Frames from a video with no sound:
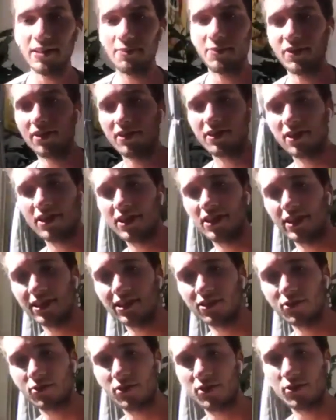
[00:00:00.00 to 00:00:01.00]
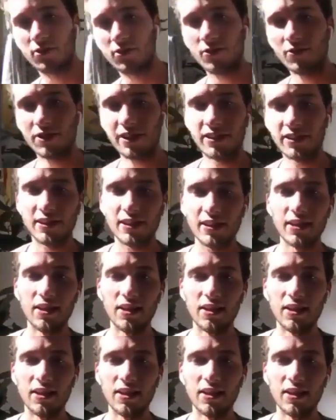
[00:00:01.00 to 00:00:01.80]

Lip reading: demonetizing historical content